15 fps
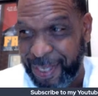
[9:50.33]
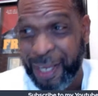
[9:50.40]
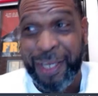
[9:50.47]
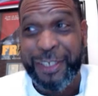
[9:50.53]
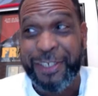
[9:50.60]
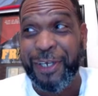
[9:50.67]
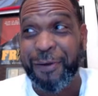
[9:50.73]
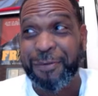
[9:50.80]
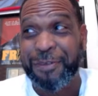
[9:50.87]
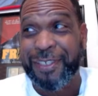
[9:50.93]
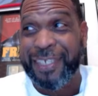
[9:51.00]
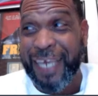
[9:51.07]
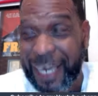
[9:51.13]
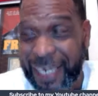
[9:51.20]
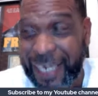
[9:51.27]
So
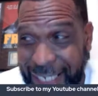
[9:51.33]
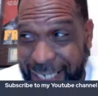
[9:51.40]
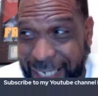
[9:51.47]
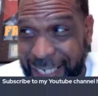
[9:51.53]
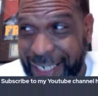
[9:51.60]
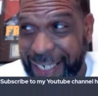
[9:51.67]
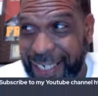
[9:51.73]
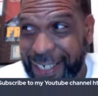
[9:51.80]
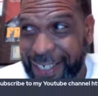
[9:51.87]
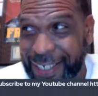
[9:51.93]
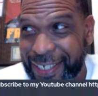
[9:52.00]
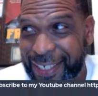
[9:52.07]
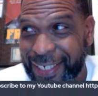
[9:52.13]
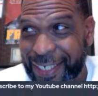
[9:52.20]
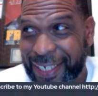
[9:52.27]

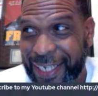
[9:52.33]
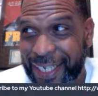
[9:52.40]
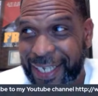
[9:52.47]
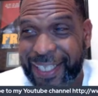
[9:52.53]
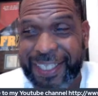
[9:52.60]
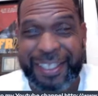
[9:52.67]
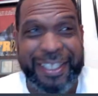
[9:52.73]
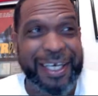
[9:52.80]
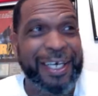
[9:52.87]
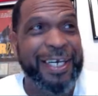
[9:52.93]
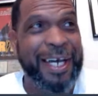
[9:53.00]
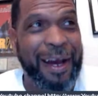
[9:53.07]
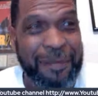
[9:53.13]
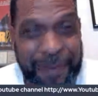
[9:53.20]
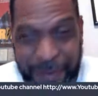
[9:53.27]
technically, the
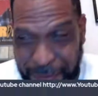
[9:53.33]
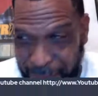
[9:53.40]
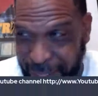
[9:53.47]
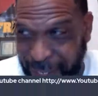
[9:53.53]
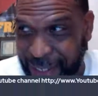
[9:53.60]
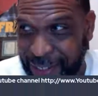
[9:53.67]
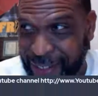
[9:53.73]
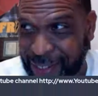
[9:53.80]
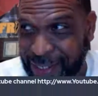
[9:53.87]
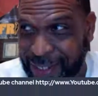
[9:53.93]
government